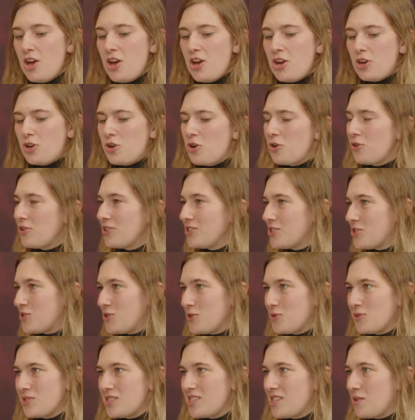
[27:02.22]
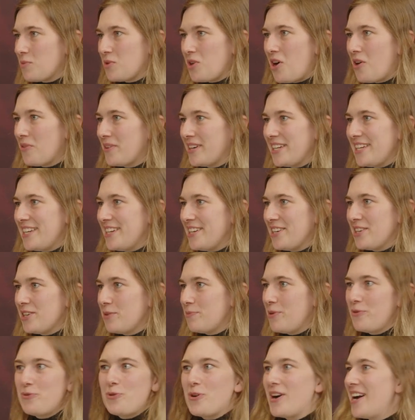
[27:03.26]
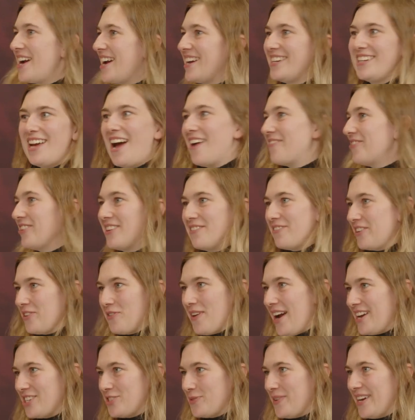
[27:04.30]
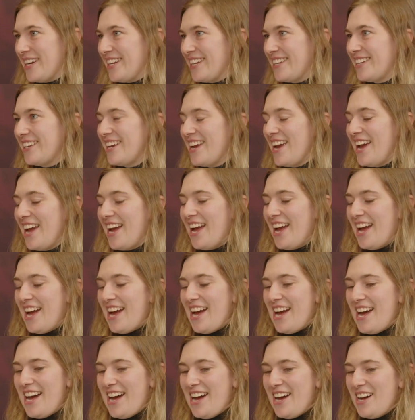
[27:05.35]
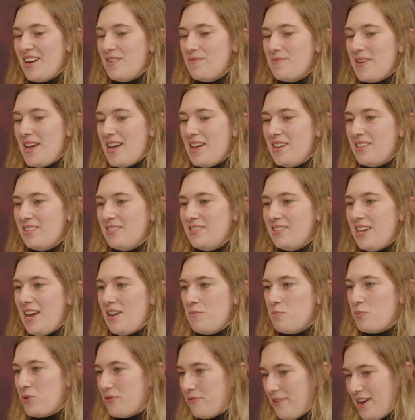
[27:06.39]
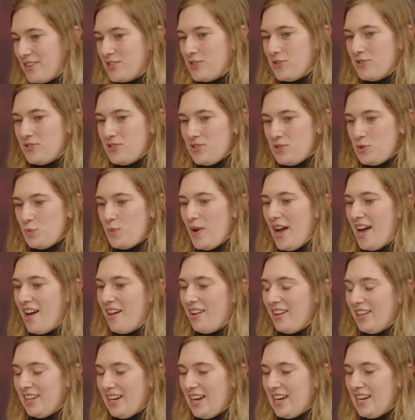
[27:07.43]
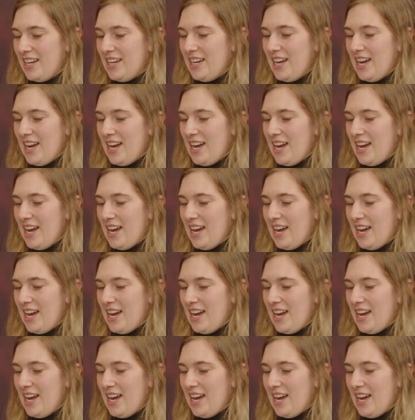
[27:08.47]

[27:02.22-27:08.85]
current students that were already here before I had ever even graduated, and professors as well. And I